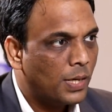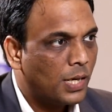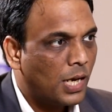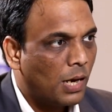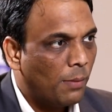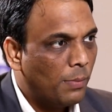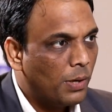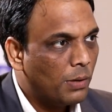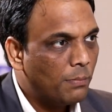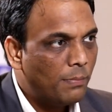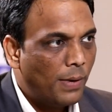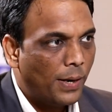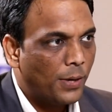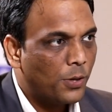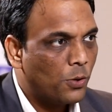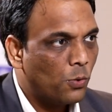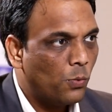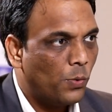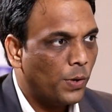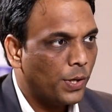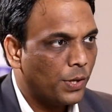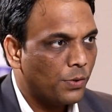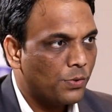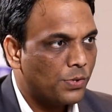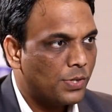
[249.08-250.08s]
But coming back to
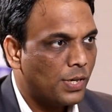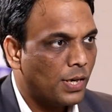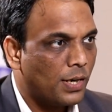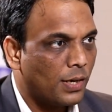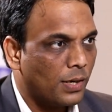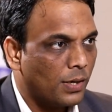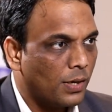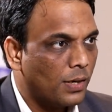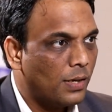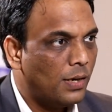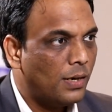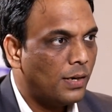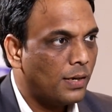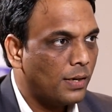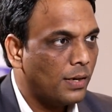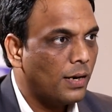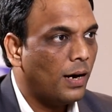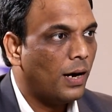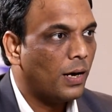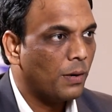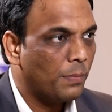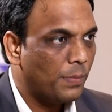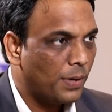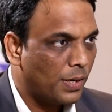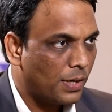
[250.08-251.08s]
what you said, regulatory
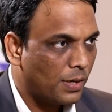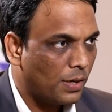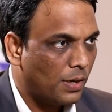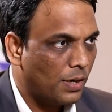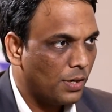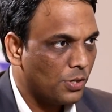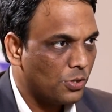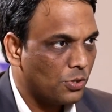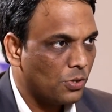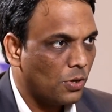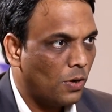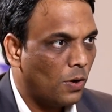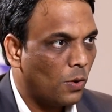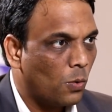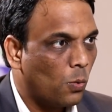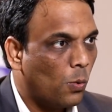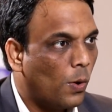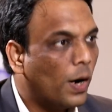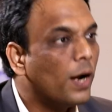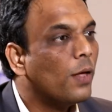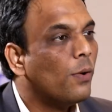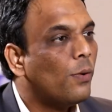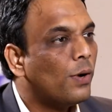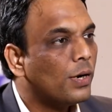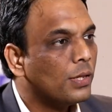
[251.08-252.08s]
arbitrage or
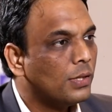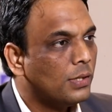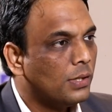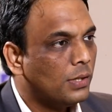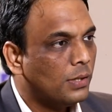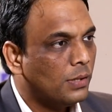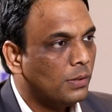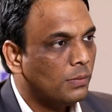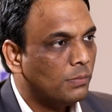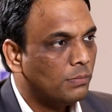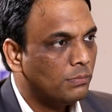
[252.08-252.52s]
whatever the